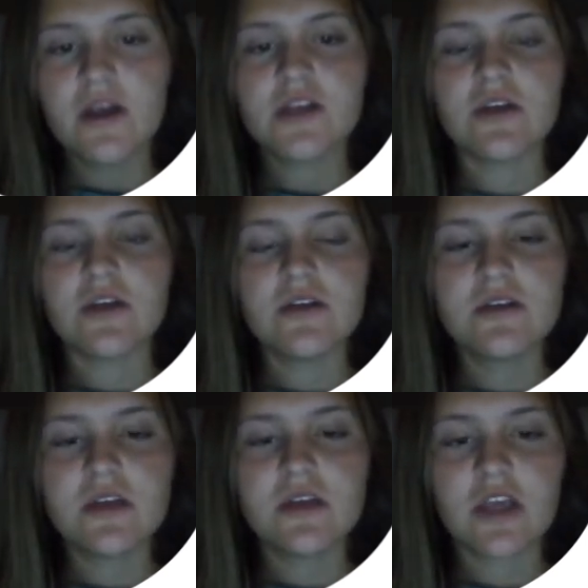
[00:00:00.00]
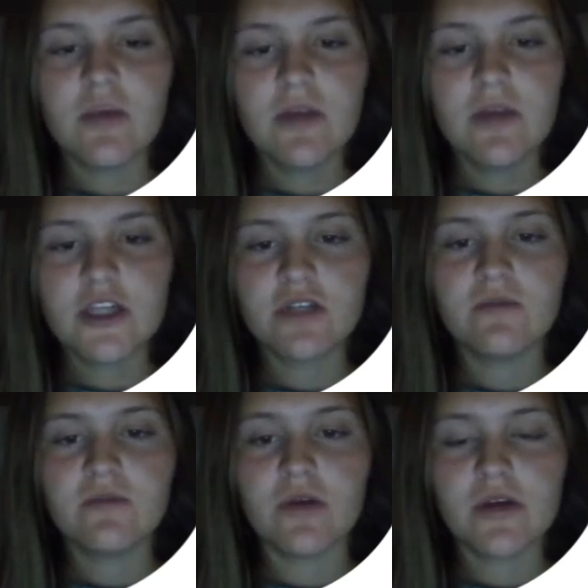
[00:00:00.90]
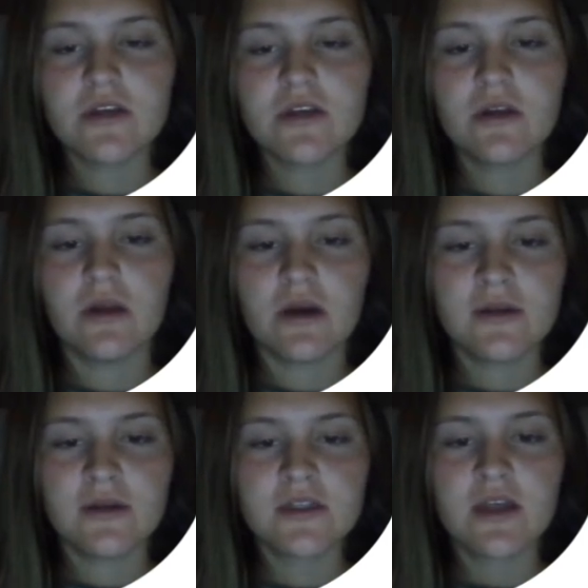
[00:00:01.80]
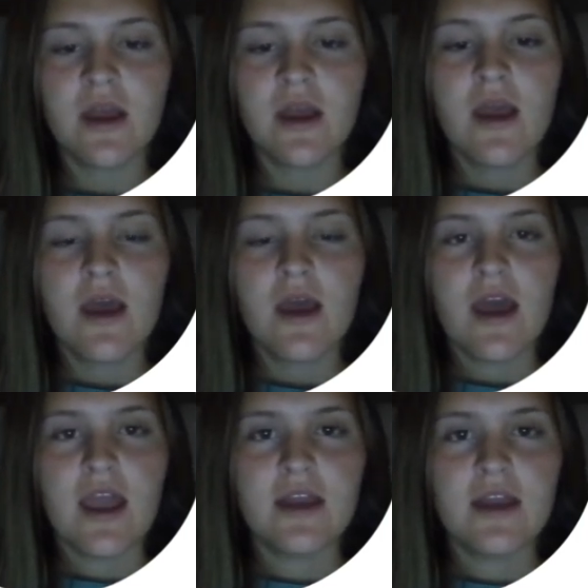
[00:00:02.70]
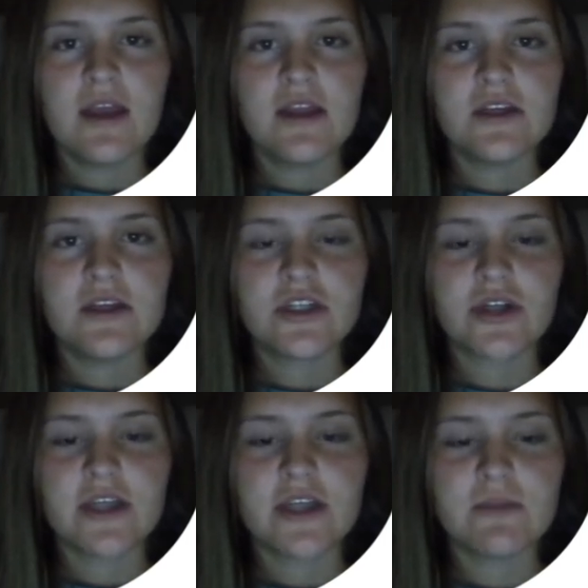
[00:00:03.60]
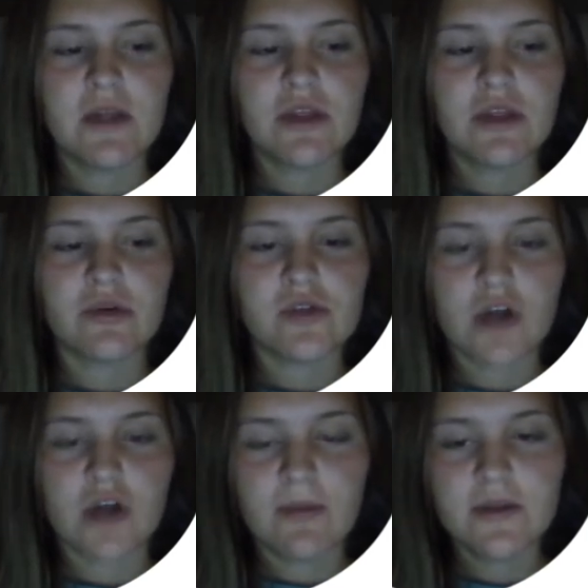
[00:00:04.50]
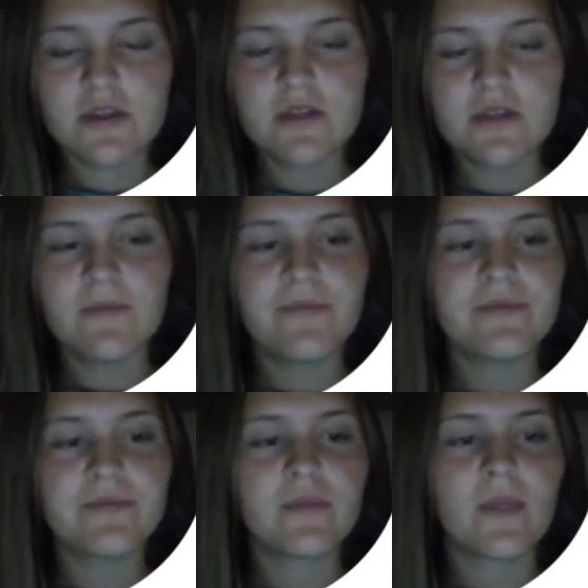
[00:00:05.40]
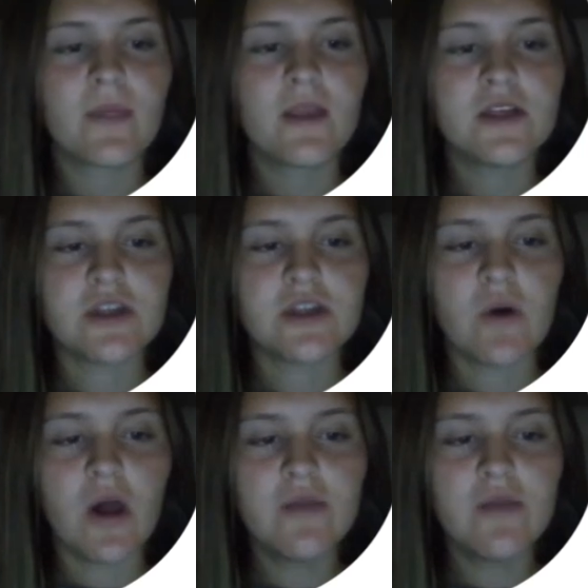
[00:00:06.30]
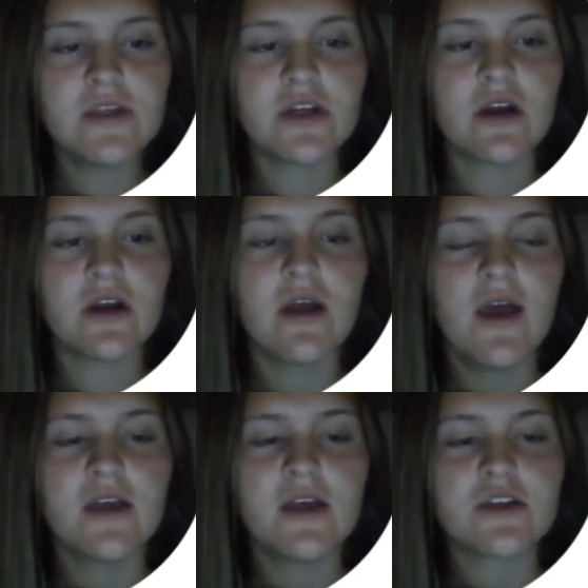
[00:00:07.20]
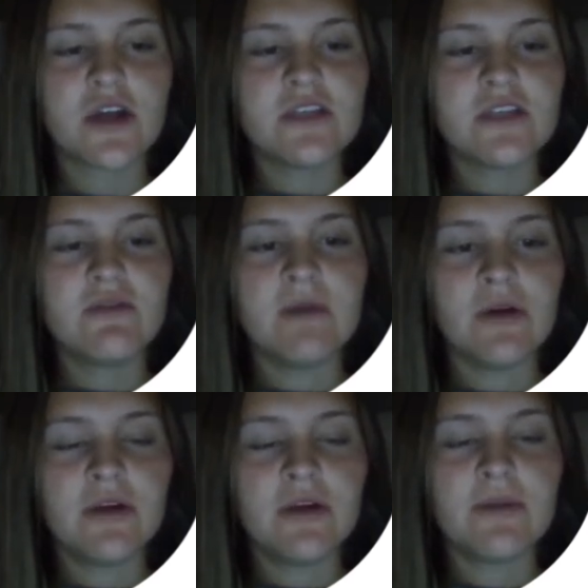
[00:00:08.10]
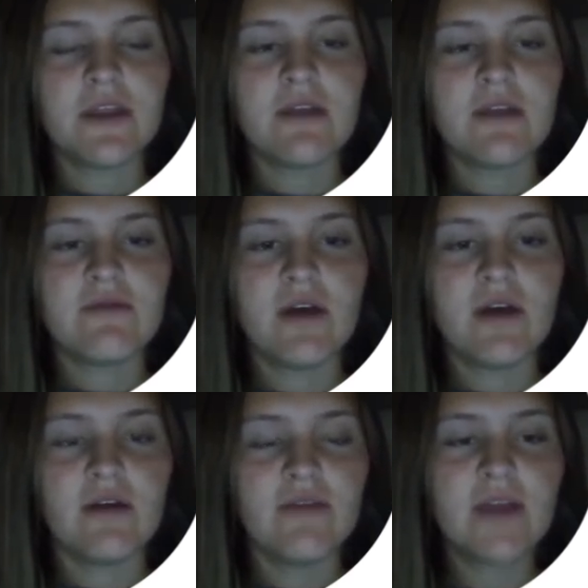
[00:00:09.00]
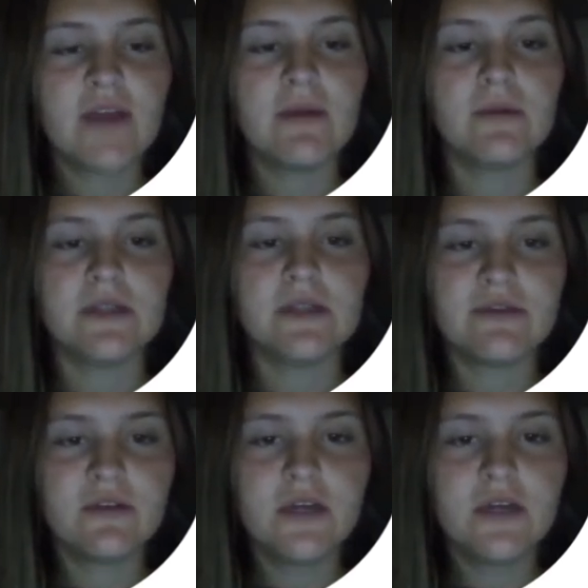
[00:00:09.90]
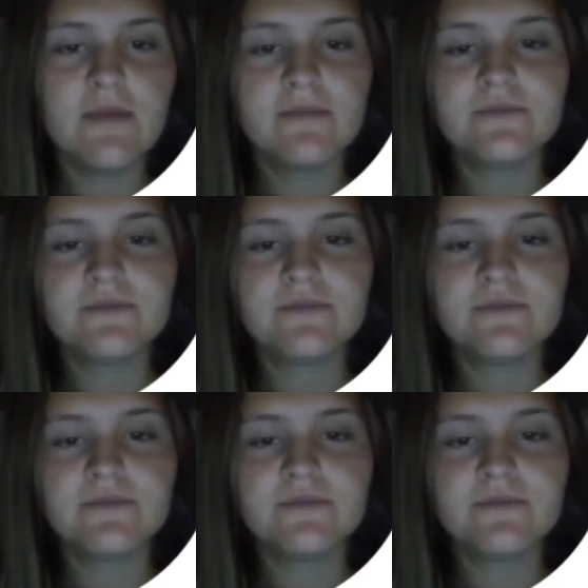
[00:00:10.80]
So this is the accumulation of mucus in the lungs, and it is transmitted through droplets. So all of these are strains of pneumonia, but they affect people differently,